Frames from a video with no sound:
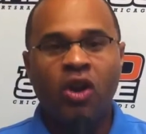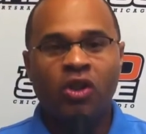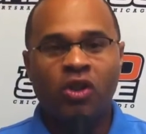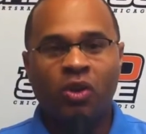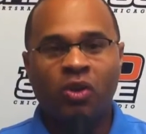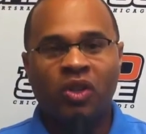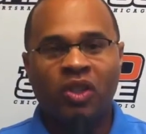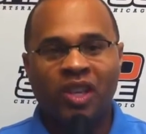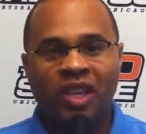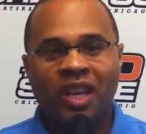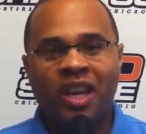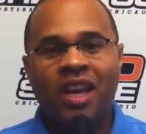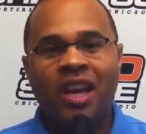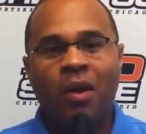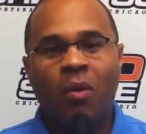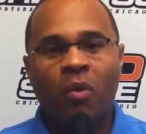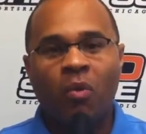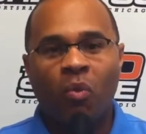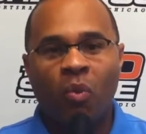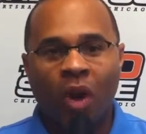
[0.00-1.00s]
So seeing
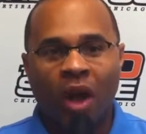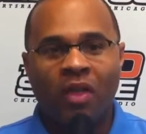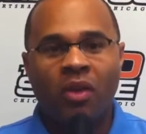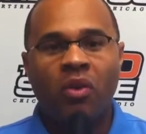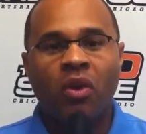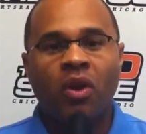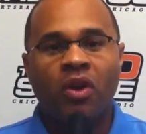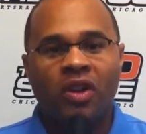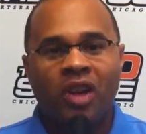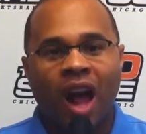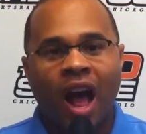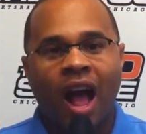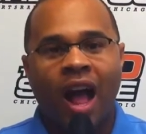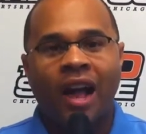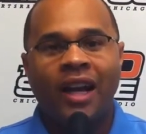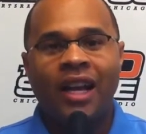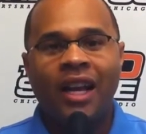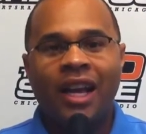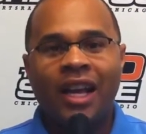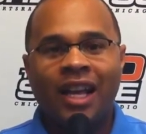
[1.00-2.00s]
whether or
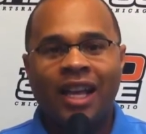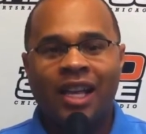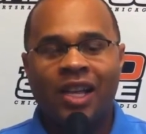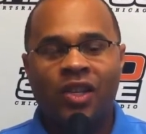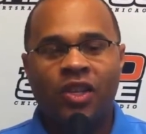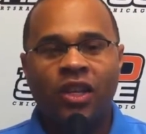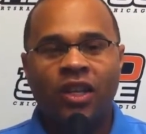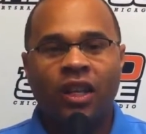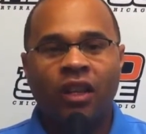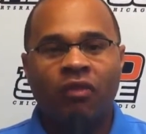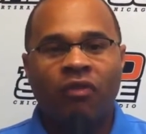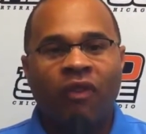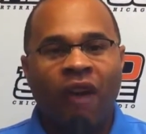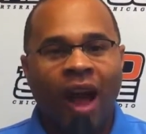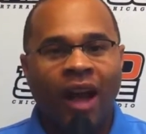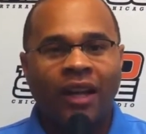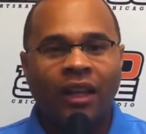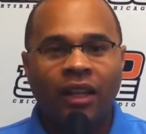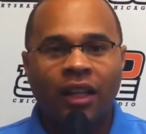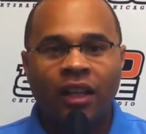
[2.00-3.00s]
not he's going to
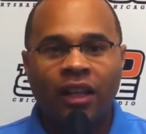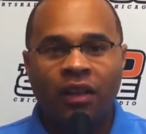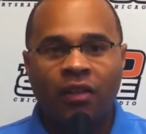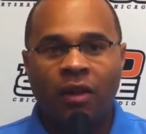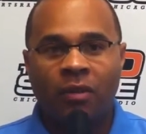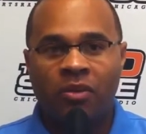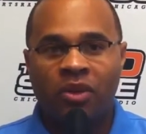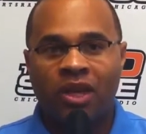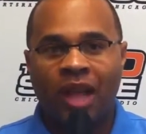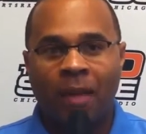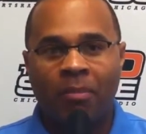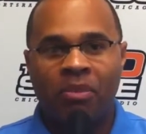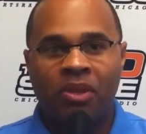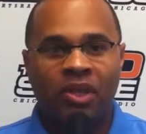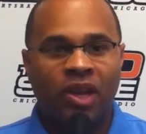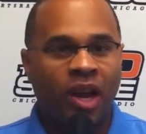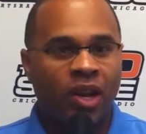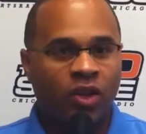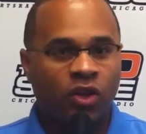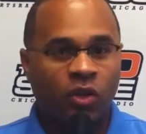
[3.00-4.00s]
finally live up to that
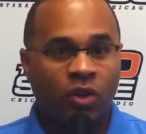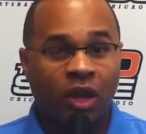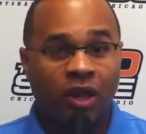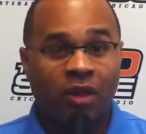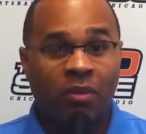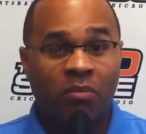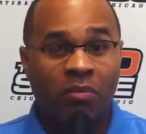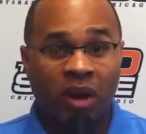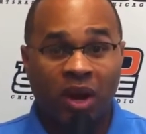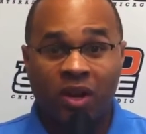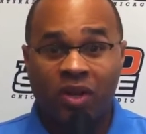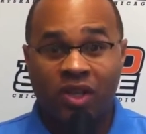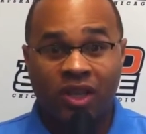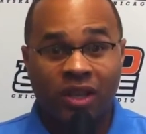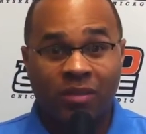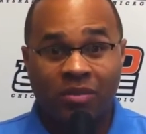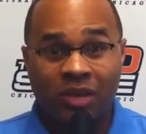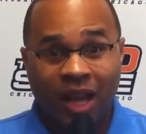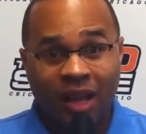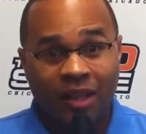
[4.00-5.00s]
potential that the Bears
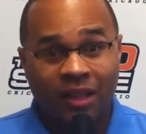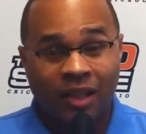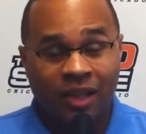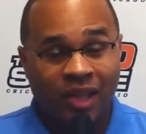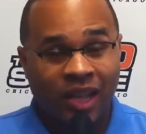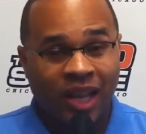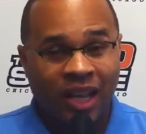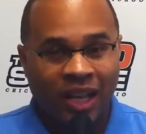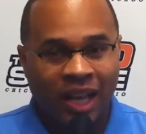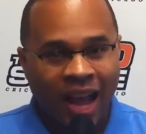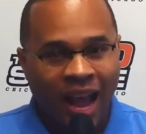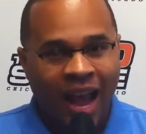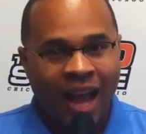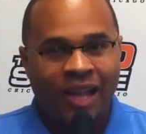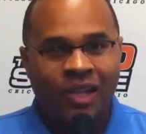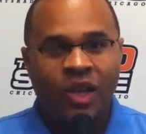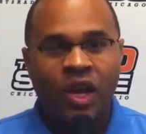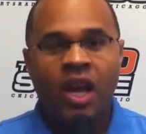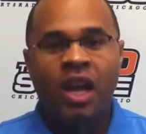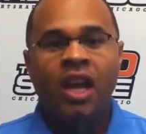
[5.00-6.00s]
keep telling us that he
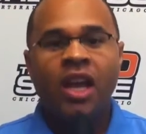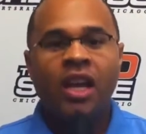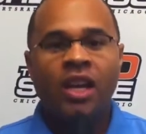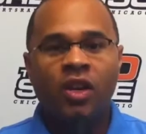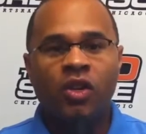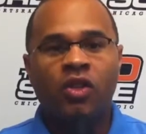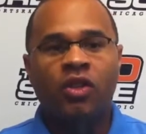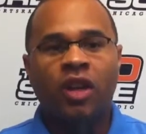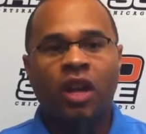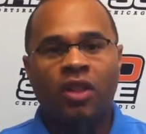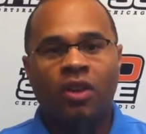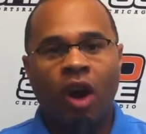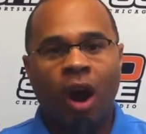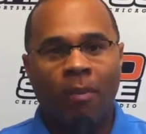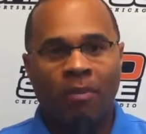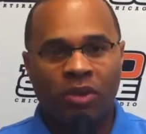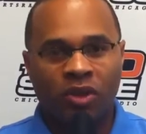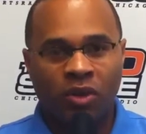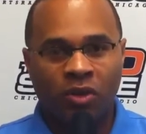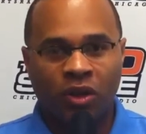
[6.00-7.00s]
has, here's another
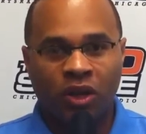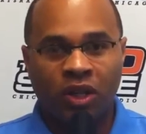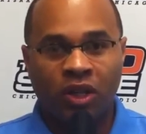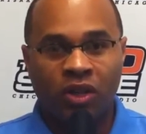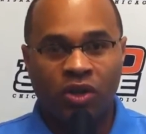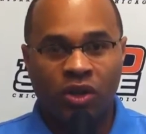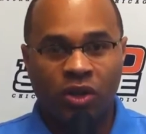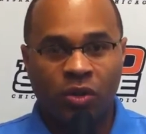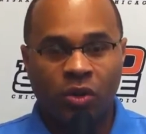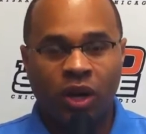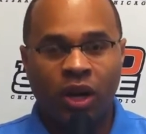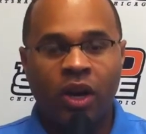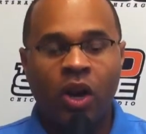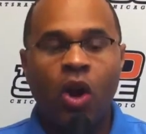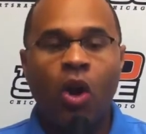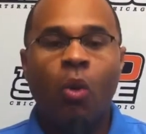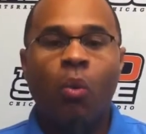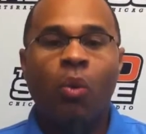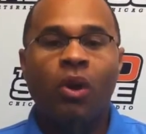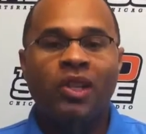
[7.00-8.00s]
opportunity to do it.
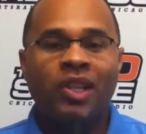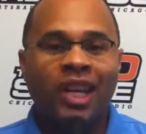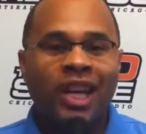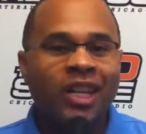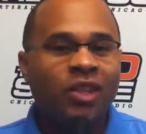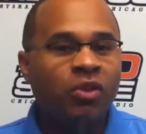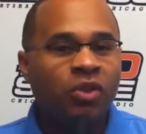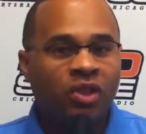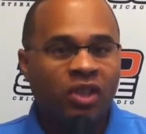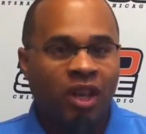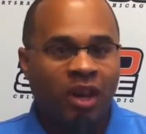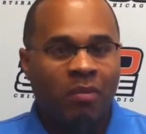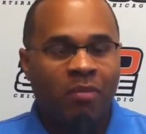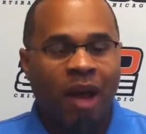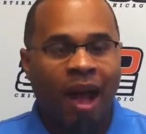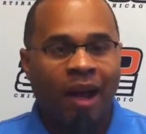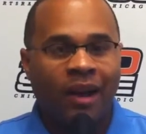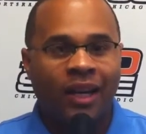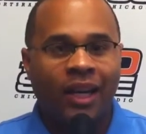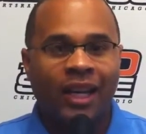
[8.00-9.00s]
What's interesting
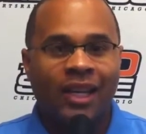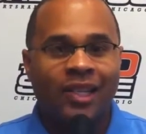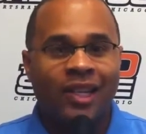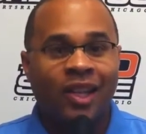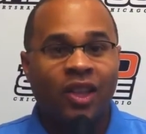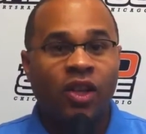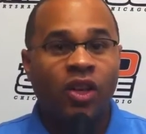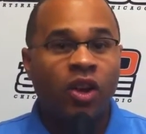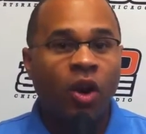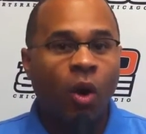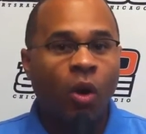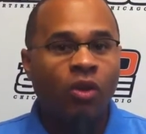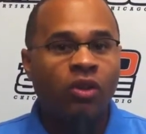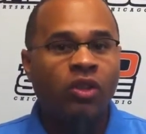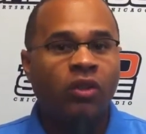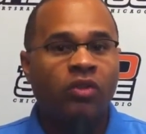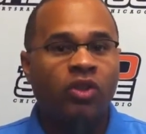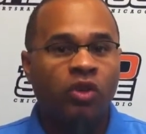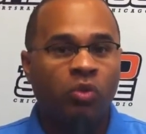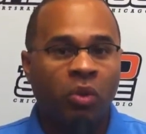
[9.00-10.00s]
about it is that the Colts
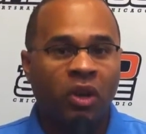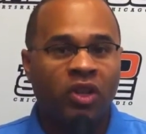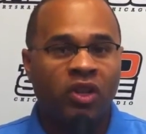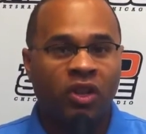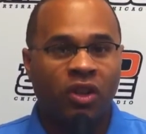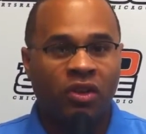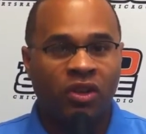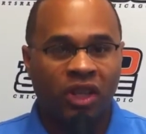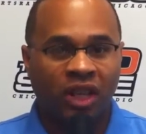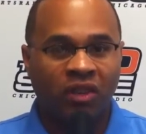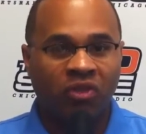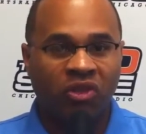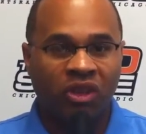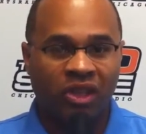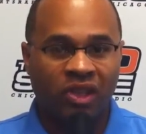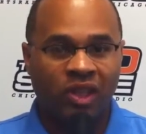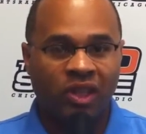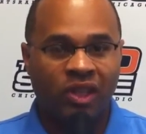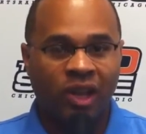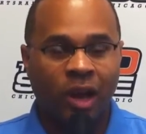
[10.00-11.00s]
have switched their
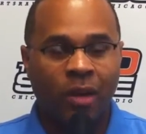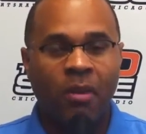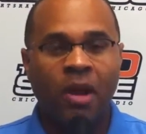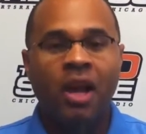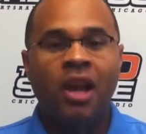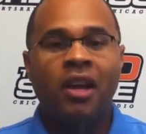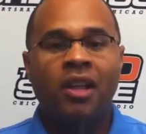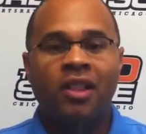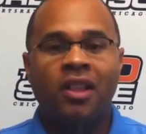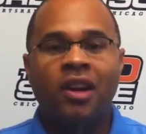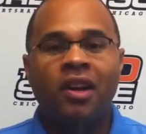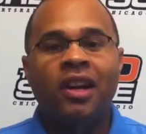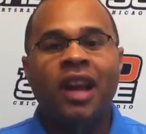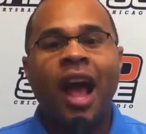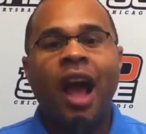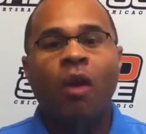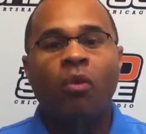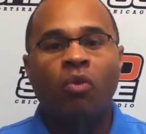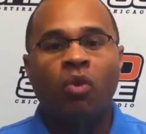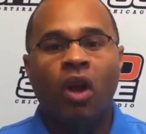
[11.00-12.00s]
defenses up. They're
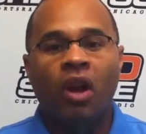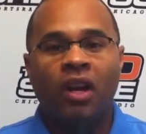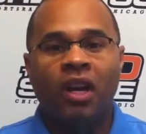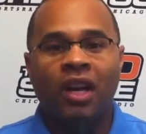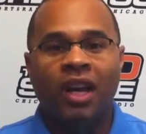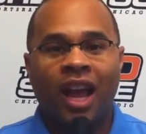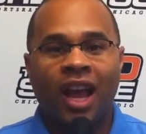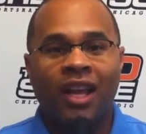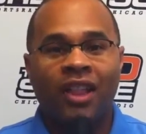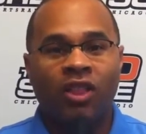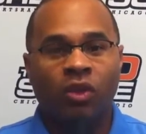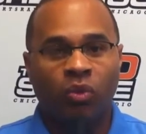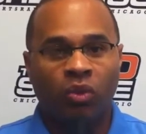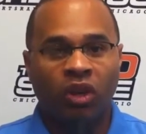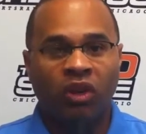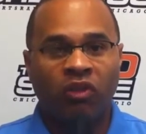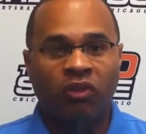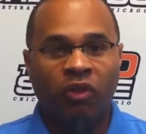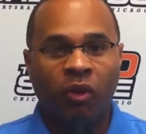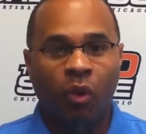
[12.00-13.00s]
now running a
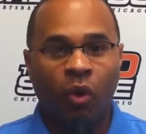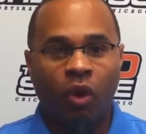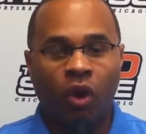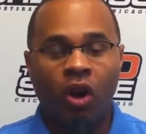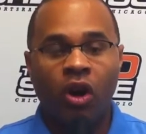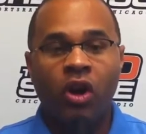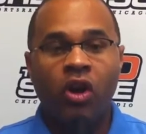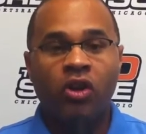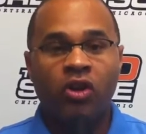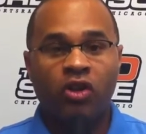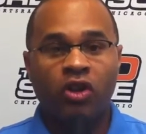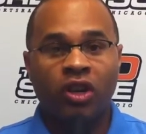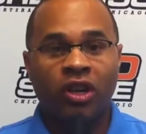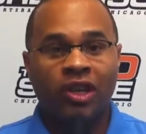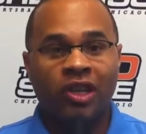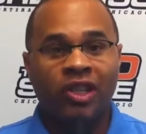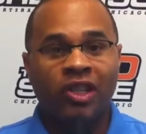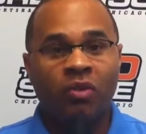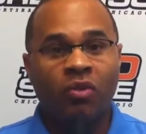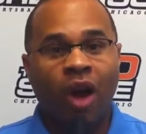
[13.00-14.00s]
3-4. So you're
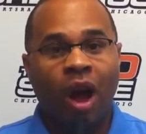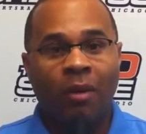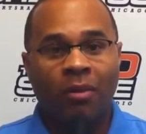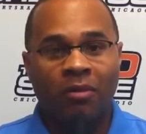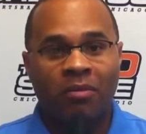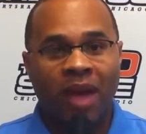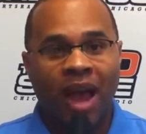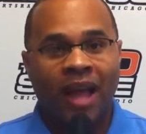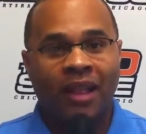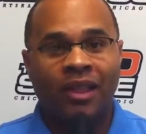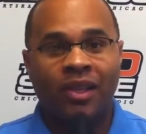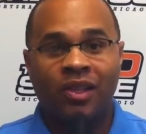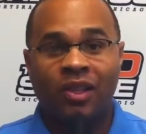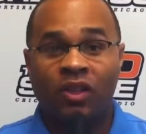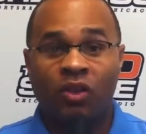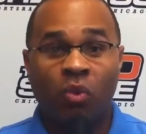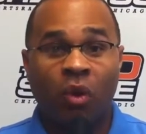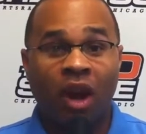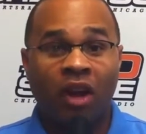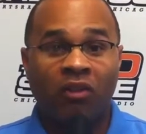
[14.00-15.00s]
going to see Robert Mathis
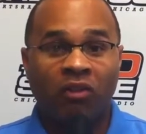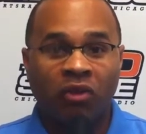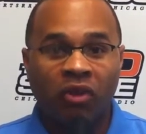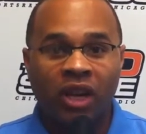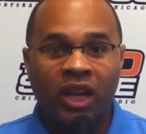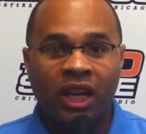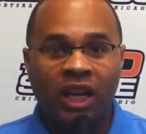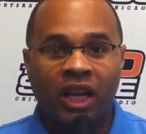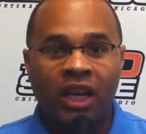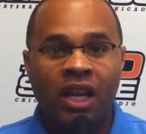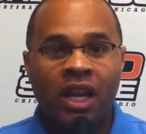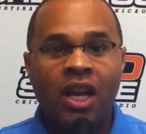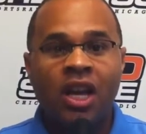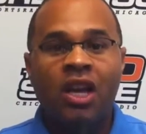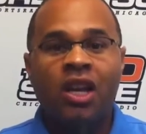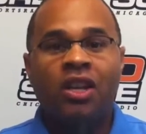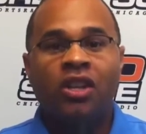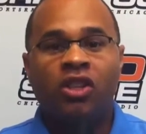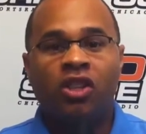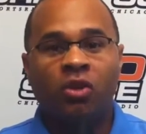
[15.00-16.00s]
and Dwight Freeney
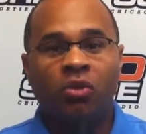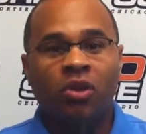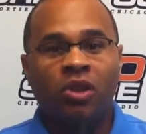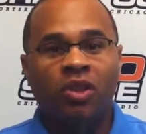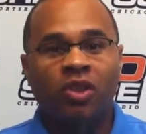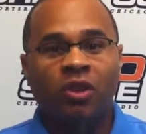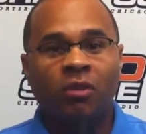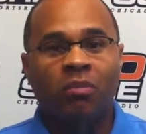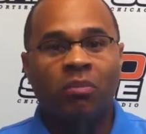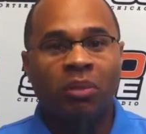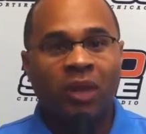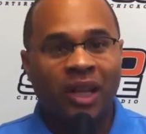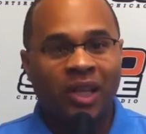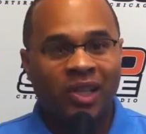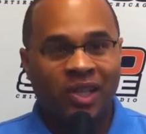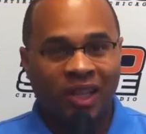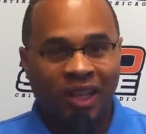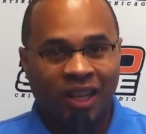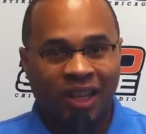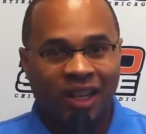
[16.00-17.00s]
doing some
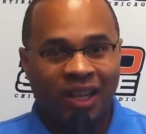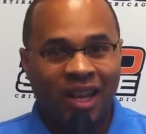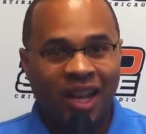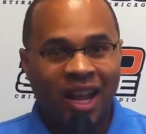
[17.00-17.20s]
blitzing.